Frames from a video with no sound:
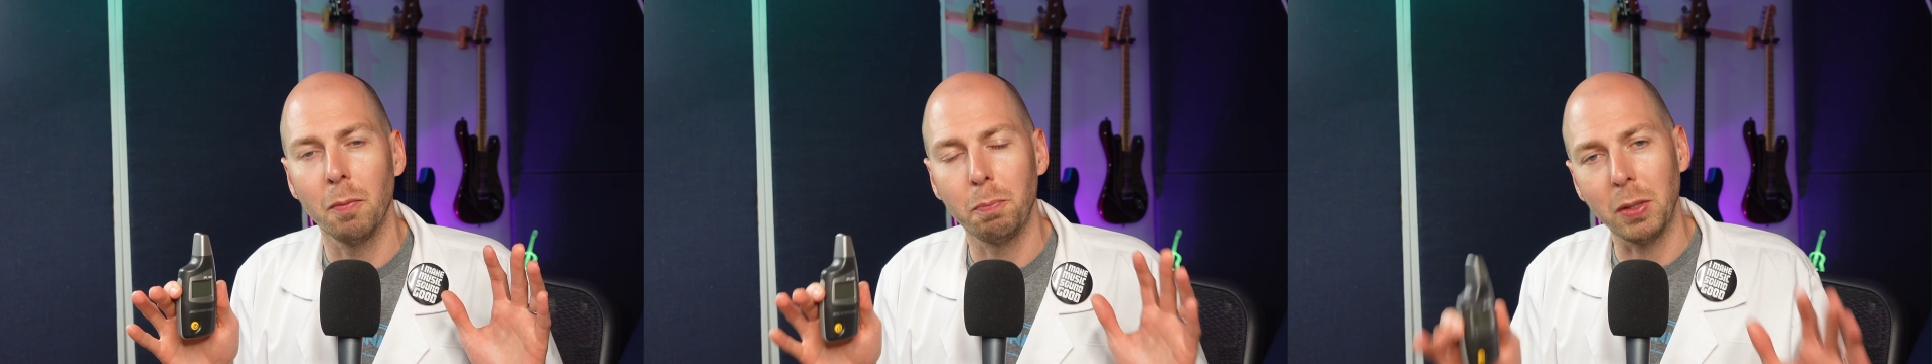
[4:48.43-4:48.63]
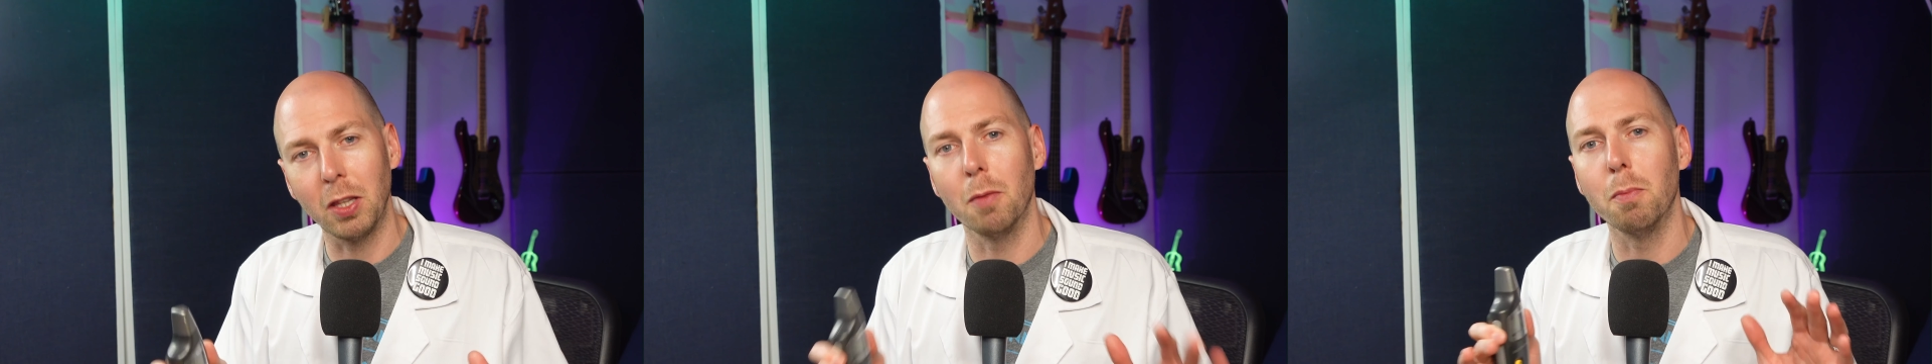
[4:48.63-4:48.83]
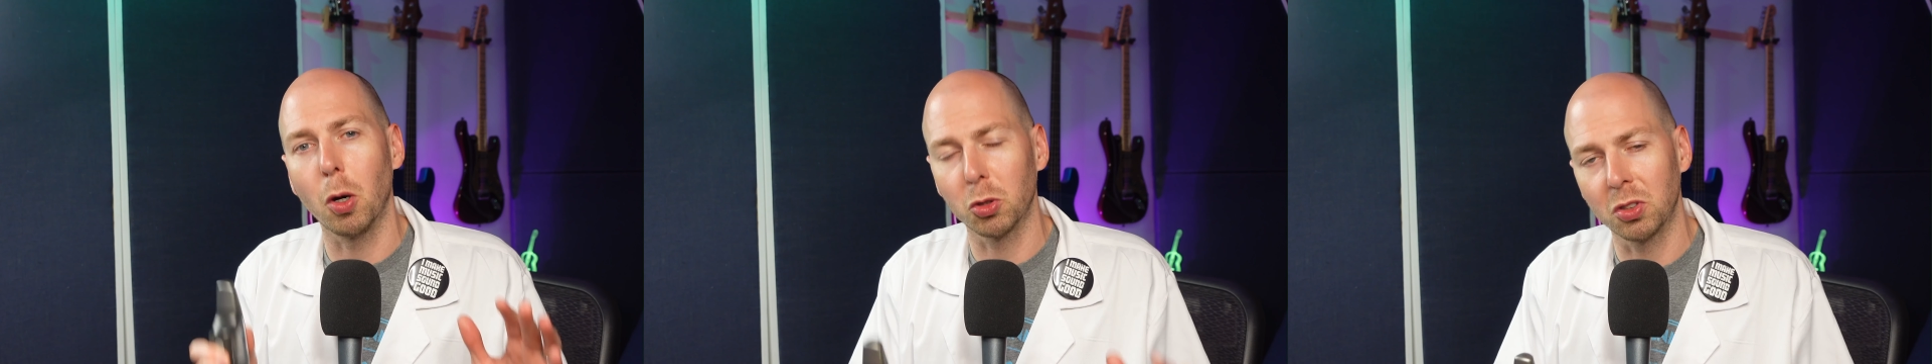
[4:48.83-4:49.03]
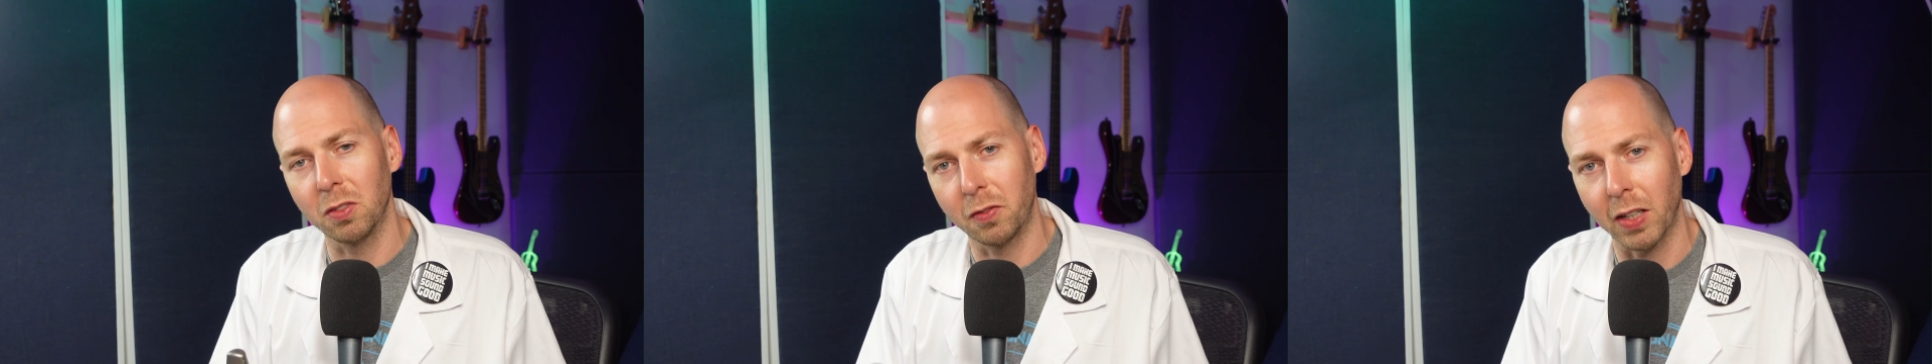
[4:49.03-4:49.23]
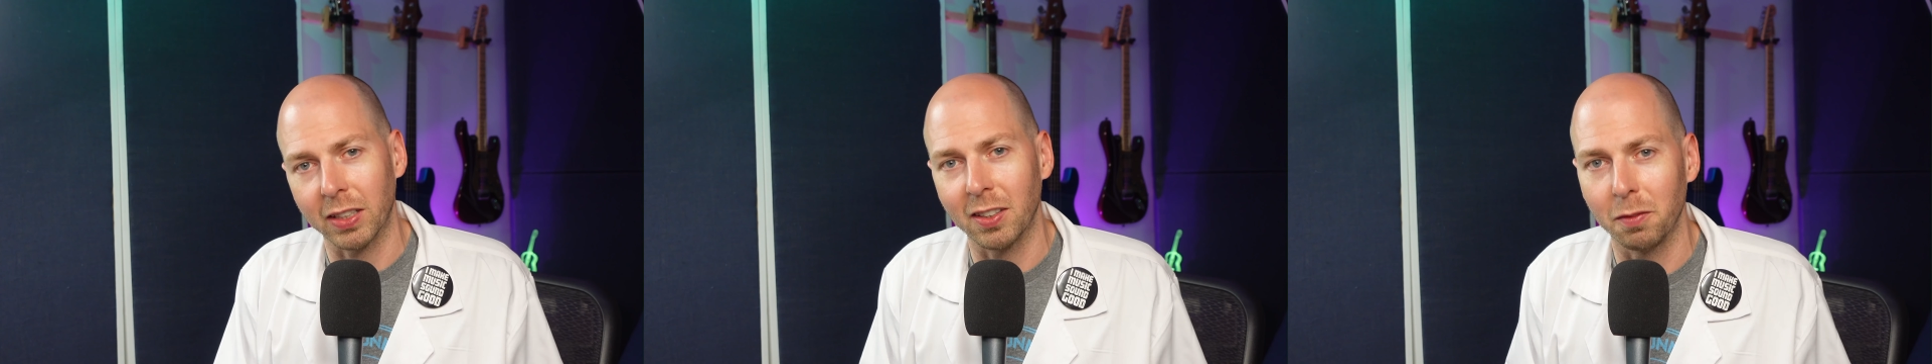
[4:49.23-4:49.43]
be the most
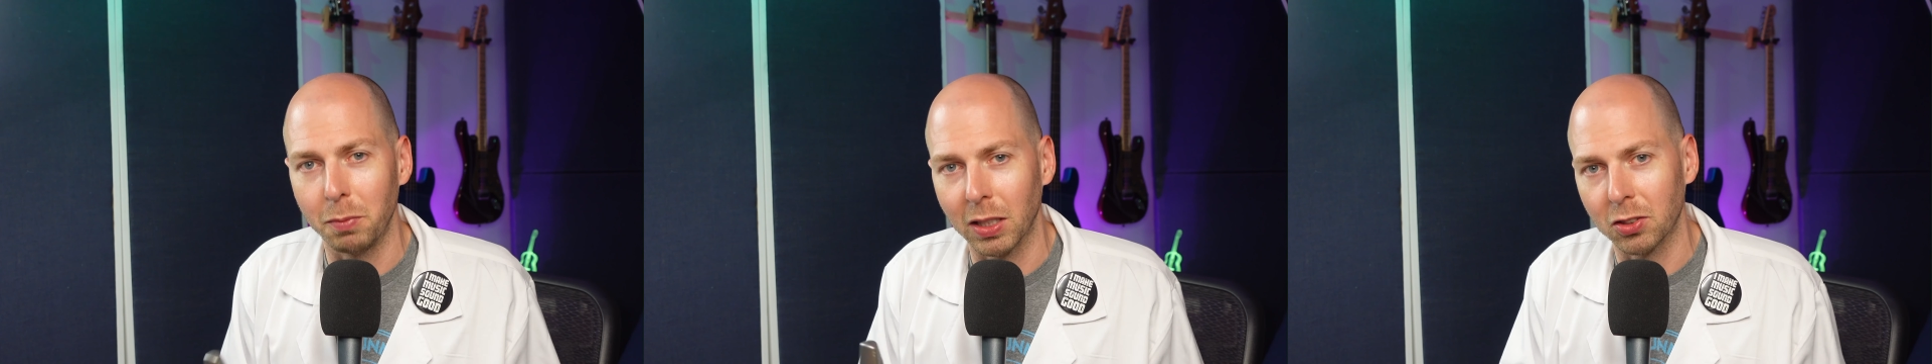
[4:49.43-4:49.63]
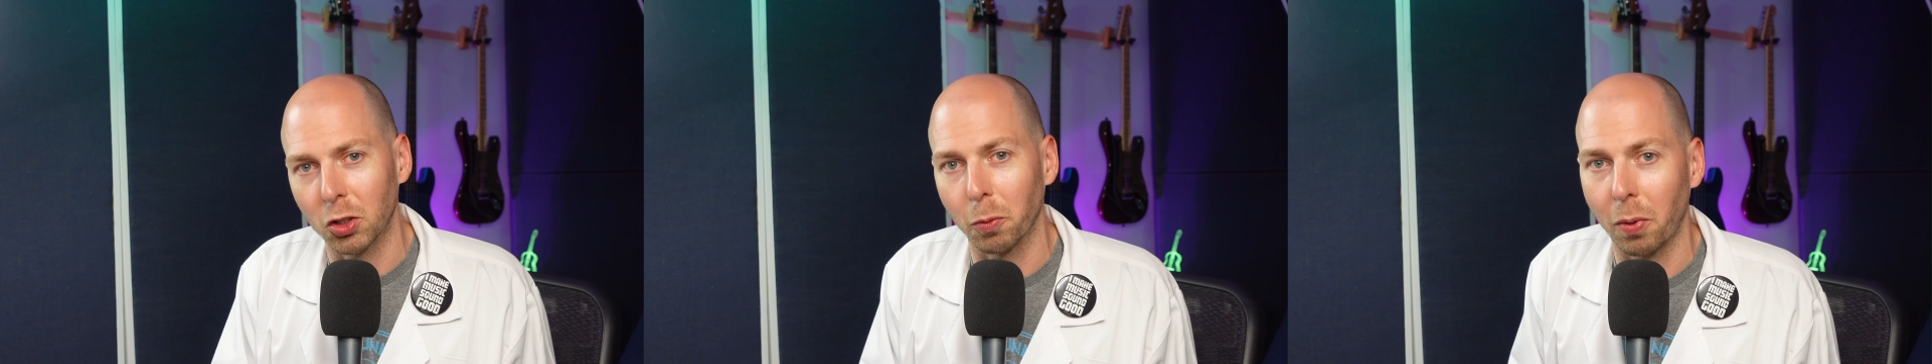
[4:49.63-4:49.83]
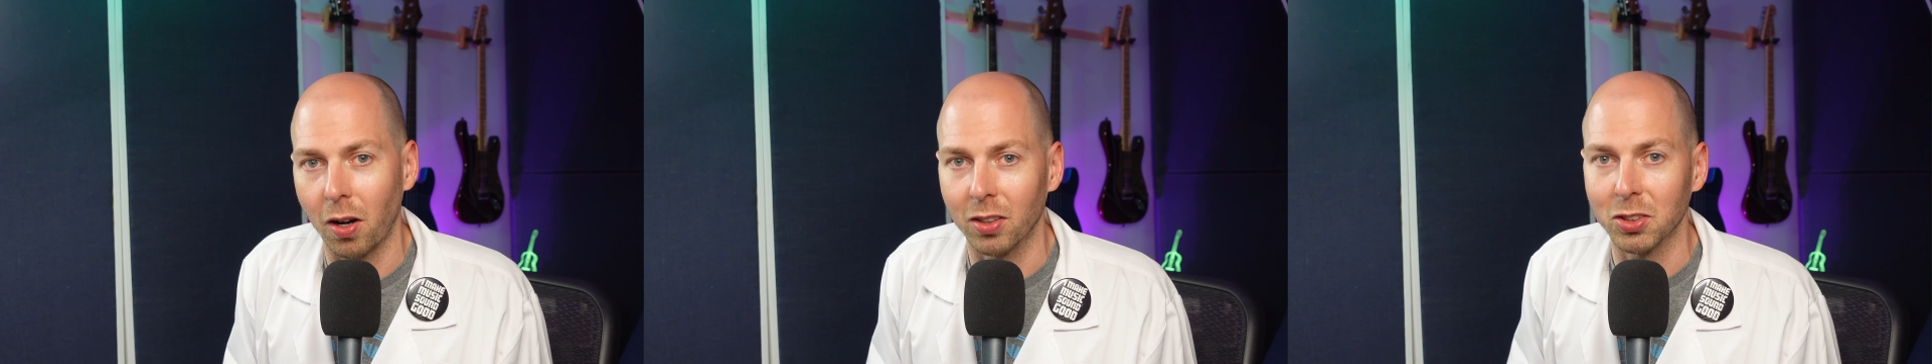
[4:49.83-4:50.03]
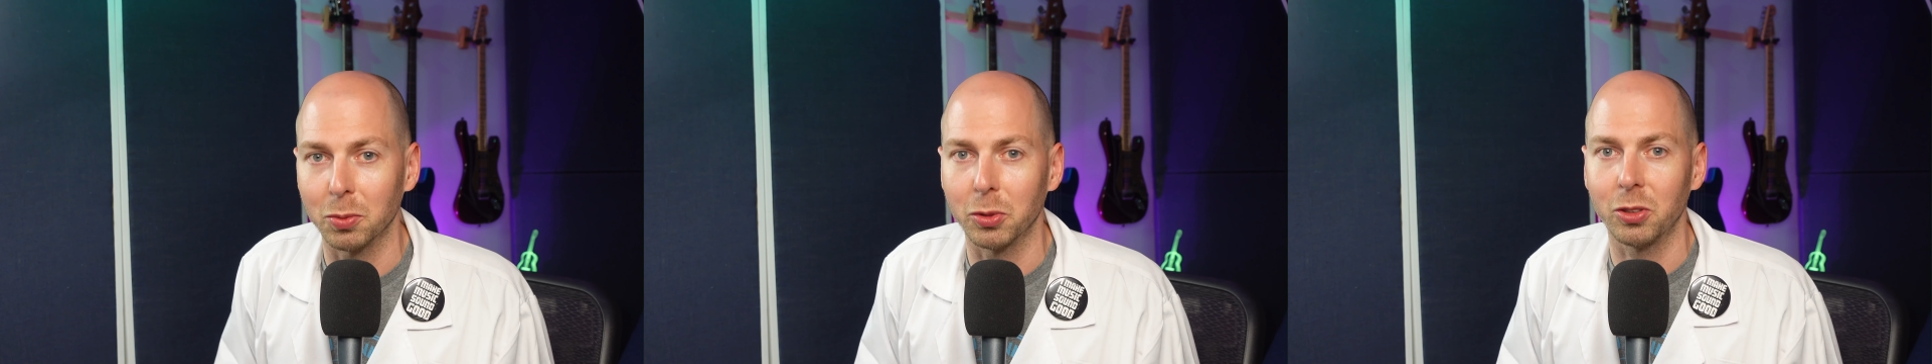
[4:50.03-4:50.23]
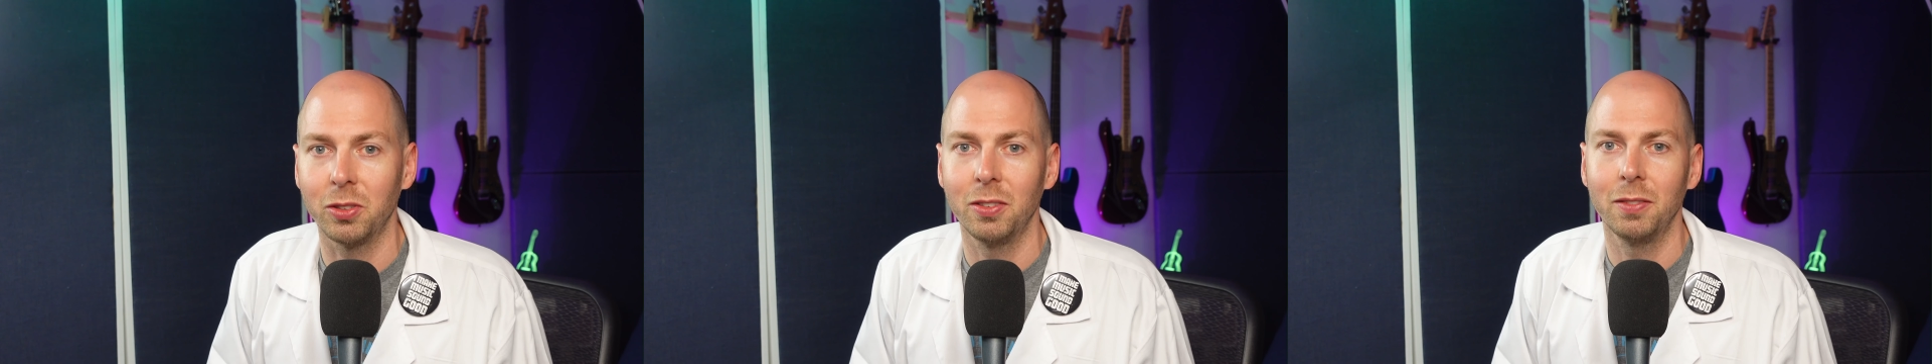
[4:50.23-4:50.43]
effective mixer
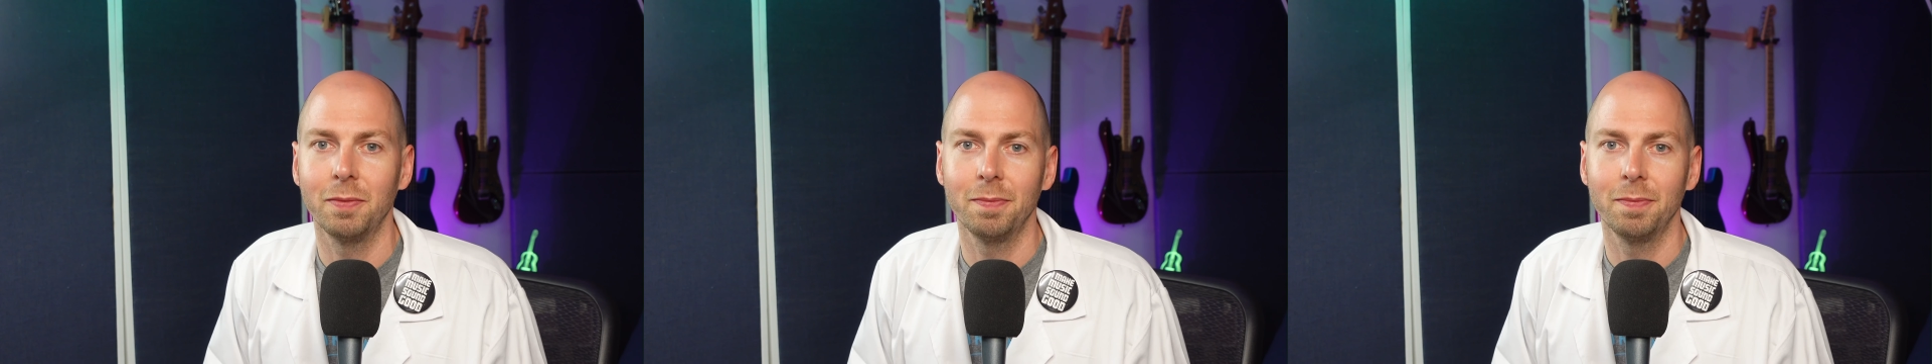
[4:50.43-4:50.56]
possible.